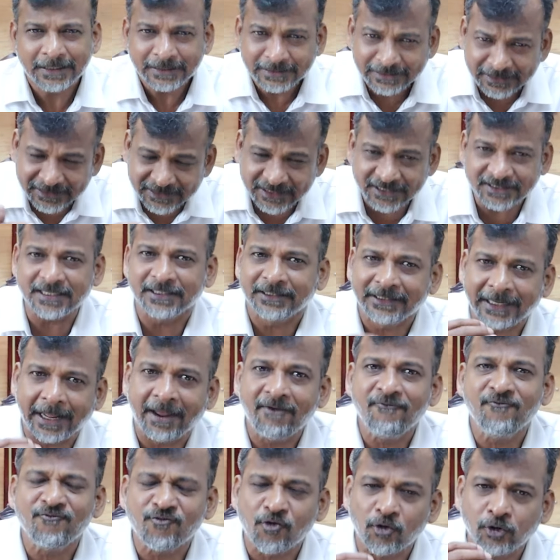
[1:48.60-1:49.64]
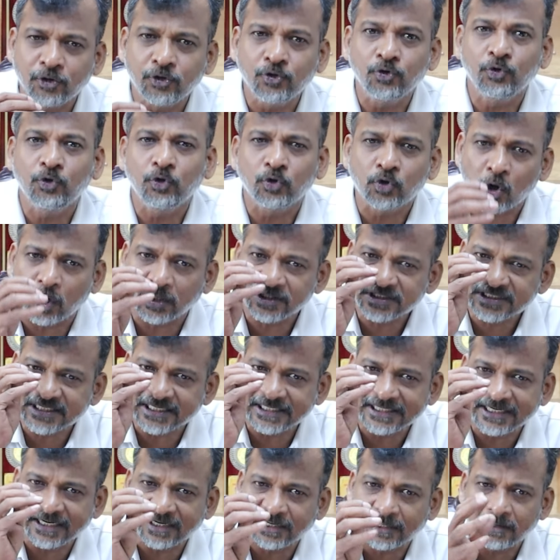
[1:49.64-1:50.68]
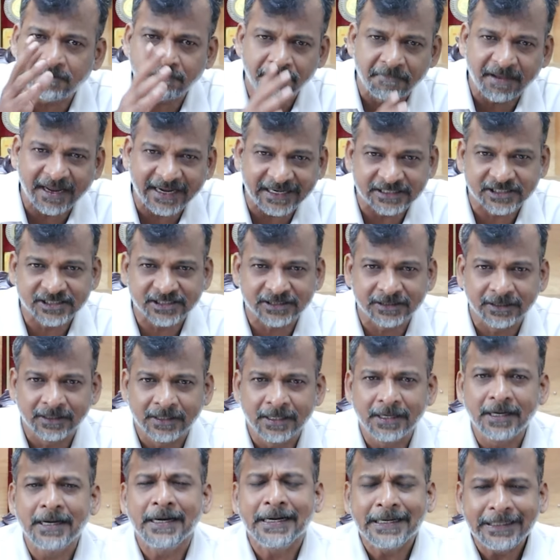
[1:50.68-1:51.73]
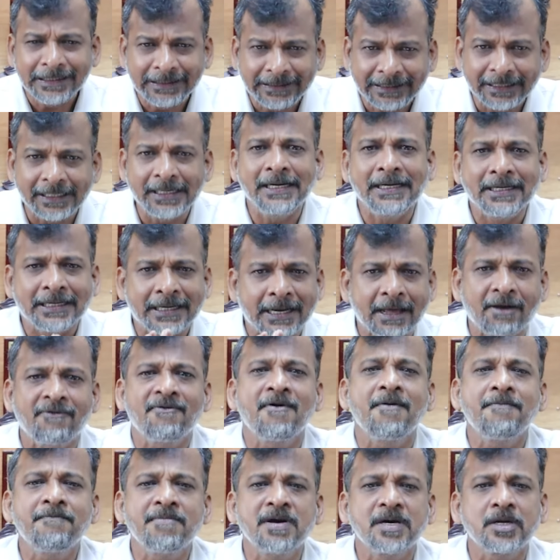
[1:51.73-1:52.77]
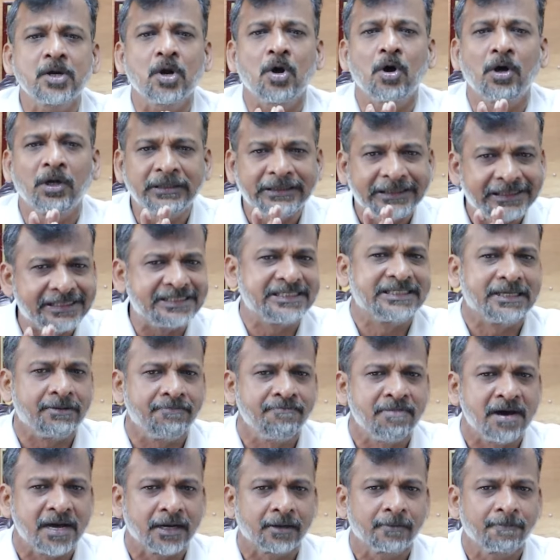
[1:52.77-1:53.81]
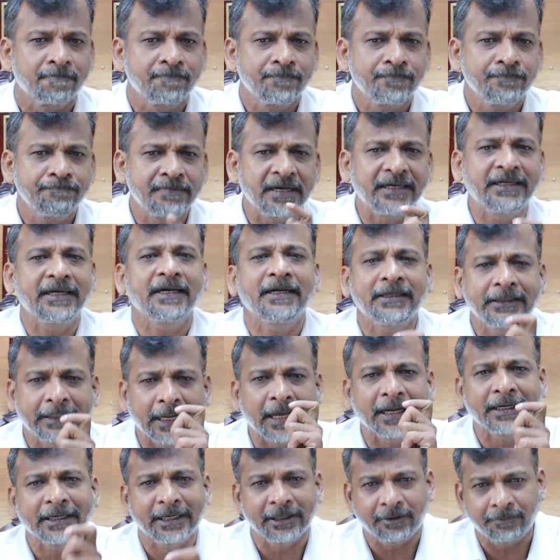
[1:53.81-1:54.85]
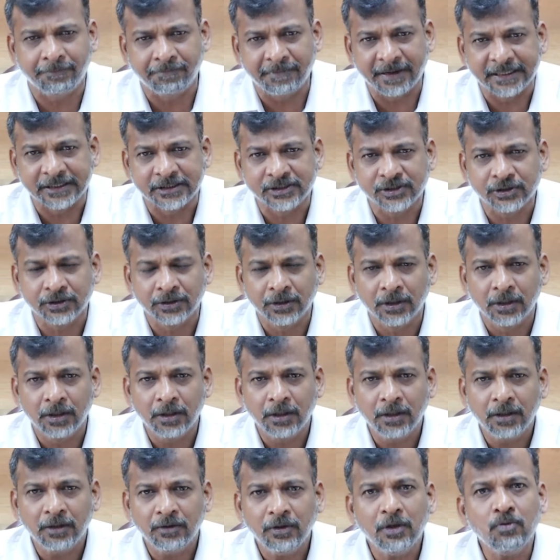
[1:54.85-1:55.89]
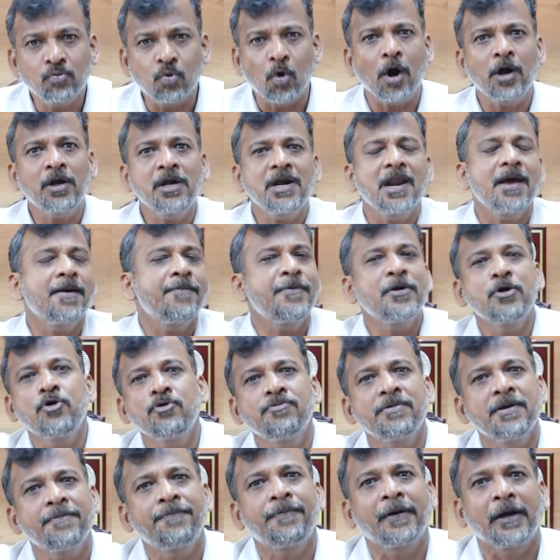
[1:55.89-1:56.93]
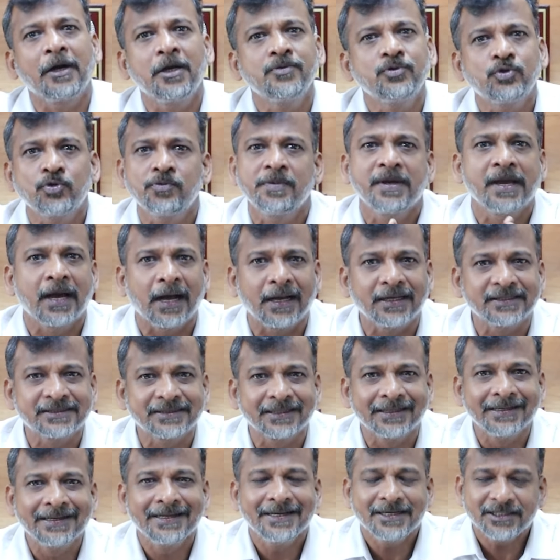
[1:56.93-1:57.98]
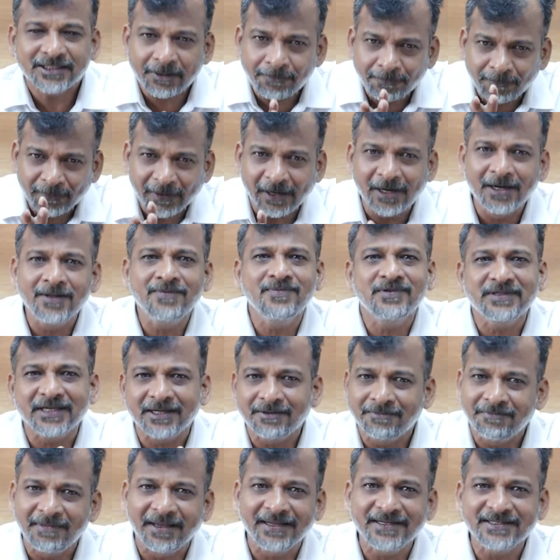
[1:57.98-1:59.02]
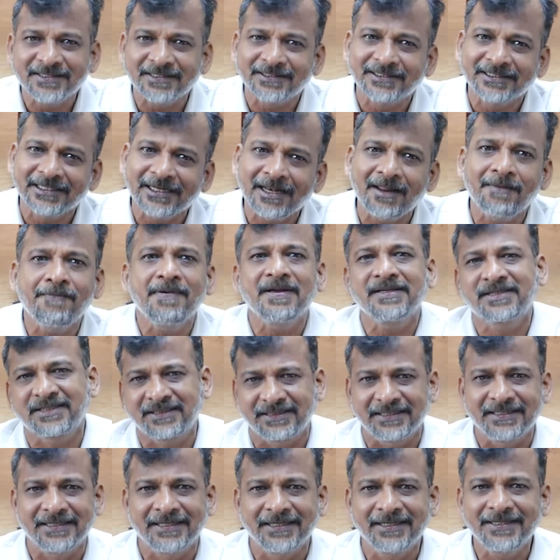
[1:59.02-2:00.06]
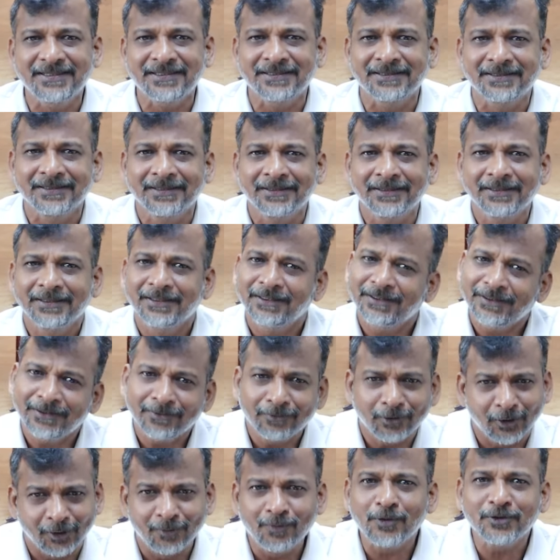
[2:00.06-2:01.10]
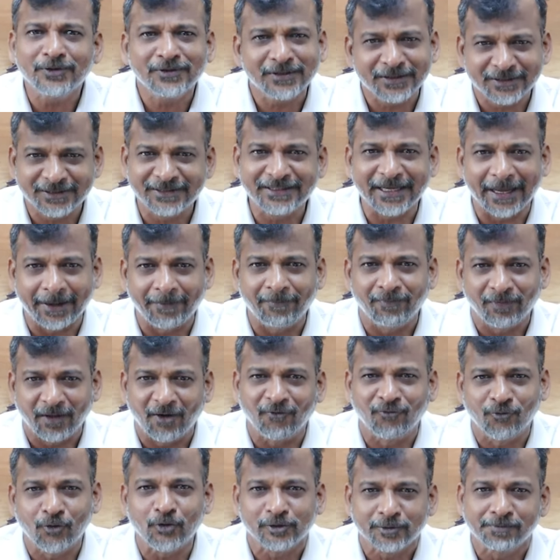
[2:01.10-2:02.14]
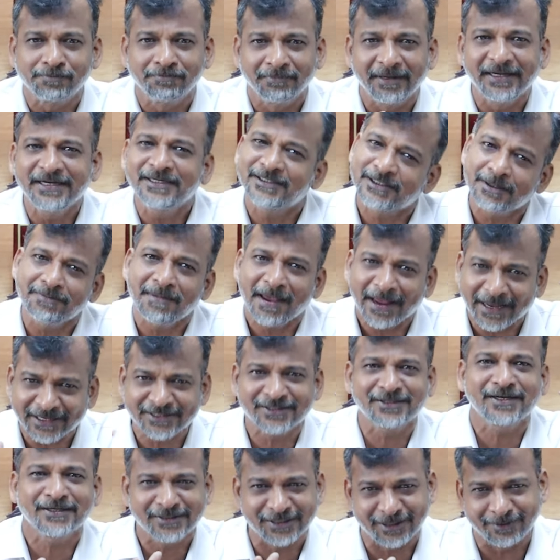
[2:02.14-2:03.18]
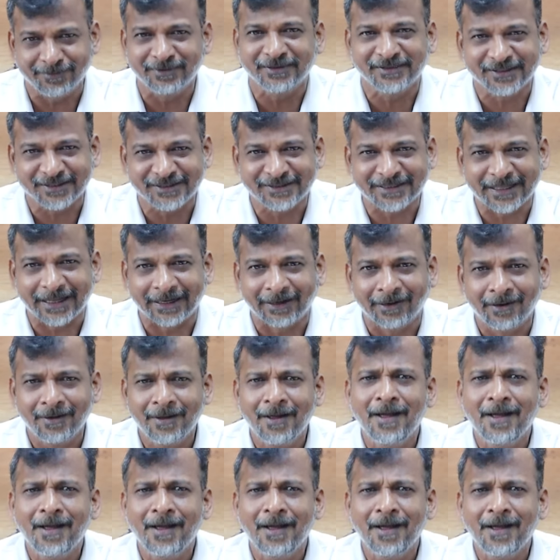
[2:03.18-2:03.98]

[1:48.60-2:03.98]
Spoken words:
This is the time for you to concentrate in mains. Till November or December, better target mains. Then what will happen to my prelims, you may ask. See, prelims and mains, the syllabus is almost the same. Of course, mains, some extra syllabus is there.